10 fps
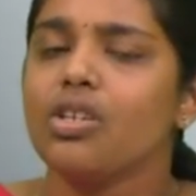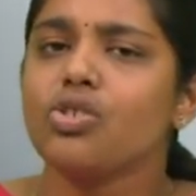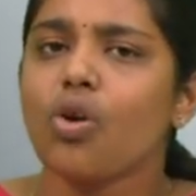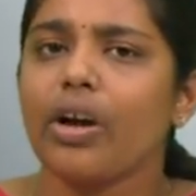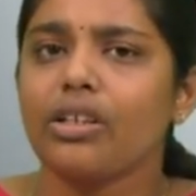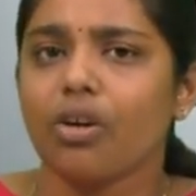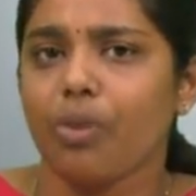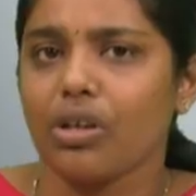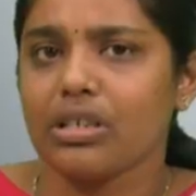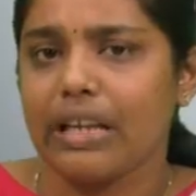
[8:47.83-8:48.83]
So, it
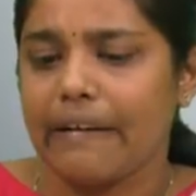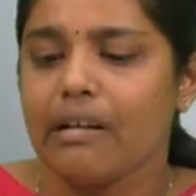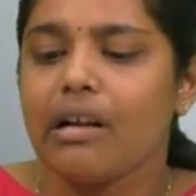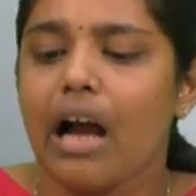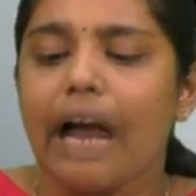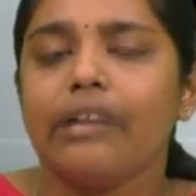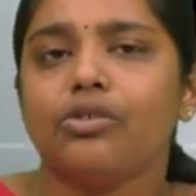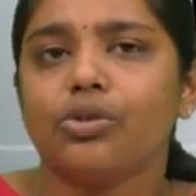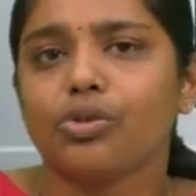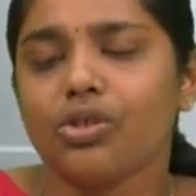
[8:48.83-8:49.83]
abolished that
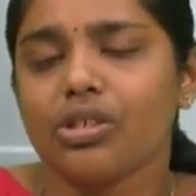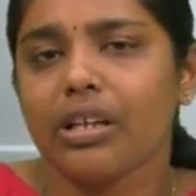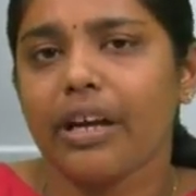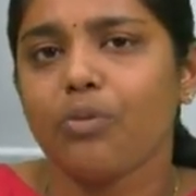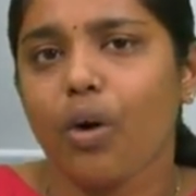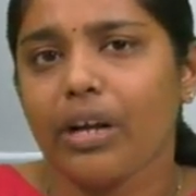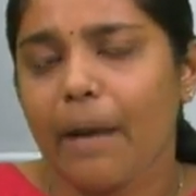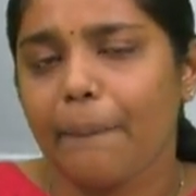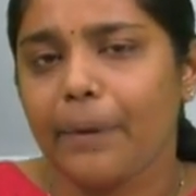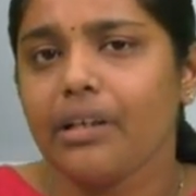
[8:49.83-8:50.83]
and 2009 what
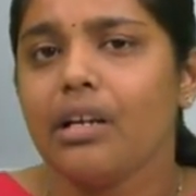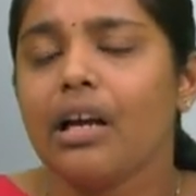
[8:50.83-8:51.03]
happened